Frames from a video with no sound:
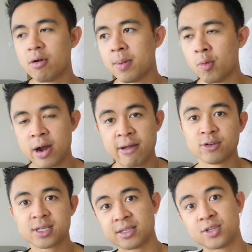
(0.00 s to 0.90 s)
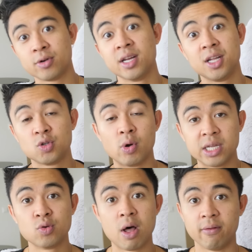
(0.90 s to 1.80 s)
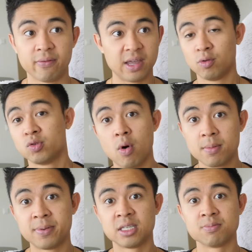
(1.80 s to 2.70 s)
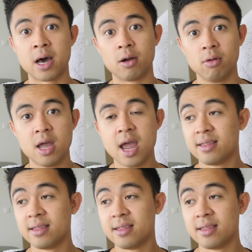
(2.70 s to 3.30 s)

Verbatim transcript: I remember when I first got started in 2012, it was one business model.